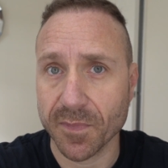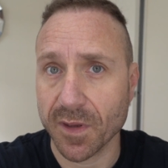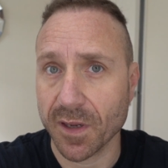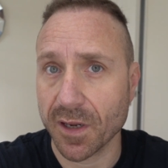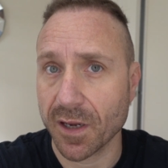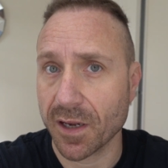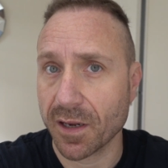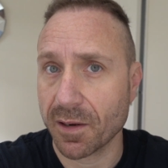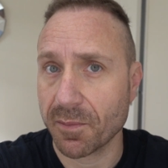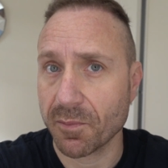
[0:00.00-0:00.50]

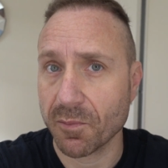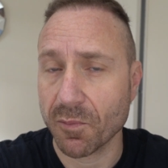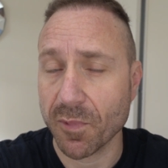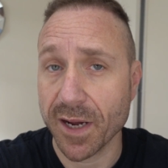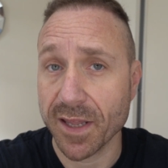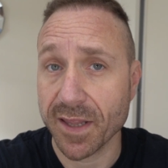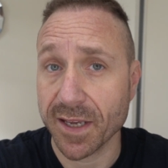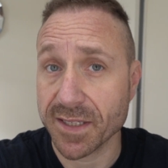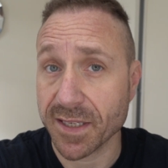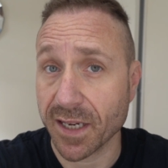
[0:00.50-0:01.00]

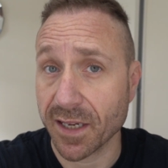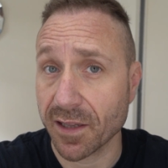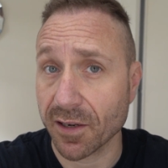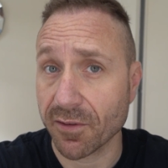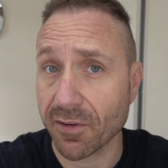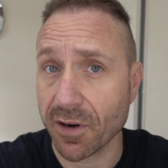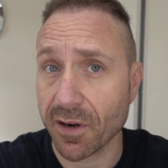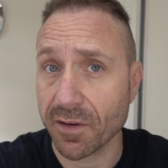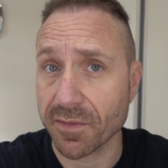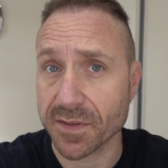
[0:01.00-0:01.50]
where they take the
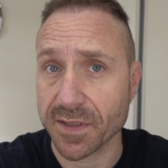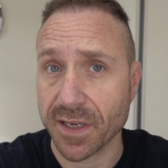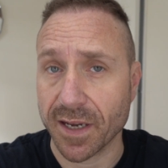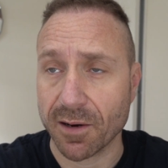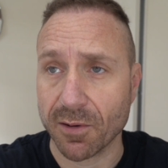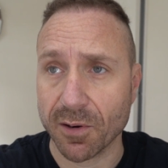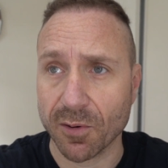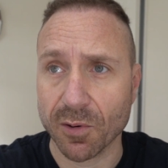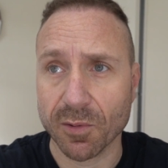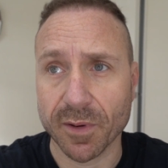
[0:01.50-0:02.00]
grafts
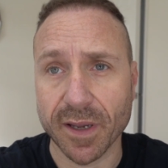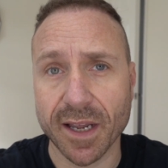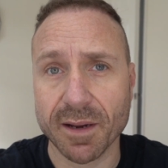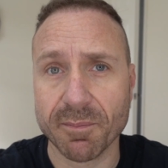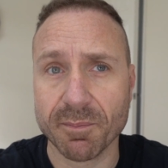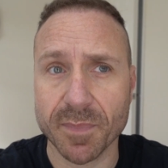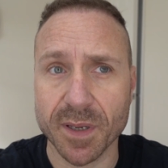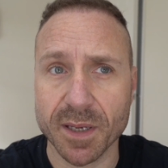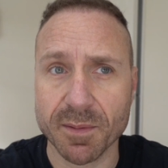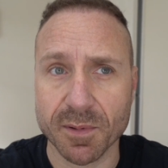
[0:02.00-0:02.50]
out, or
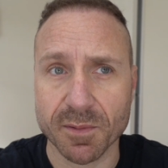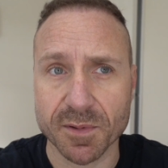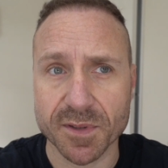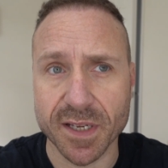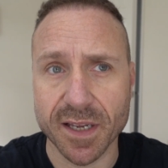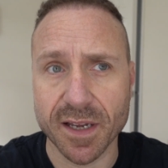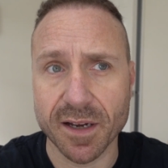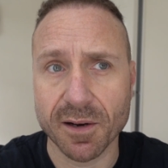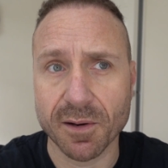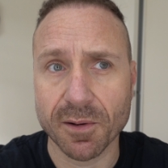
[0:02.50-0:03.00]
can people
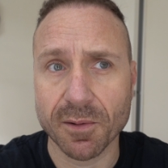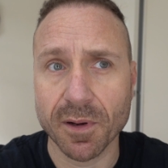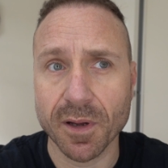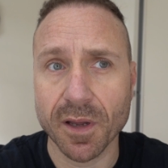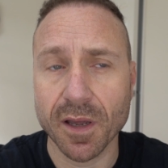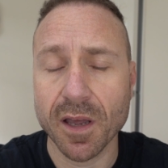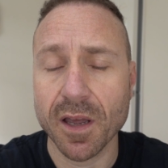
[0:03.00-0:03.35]
tell?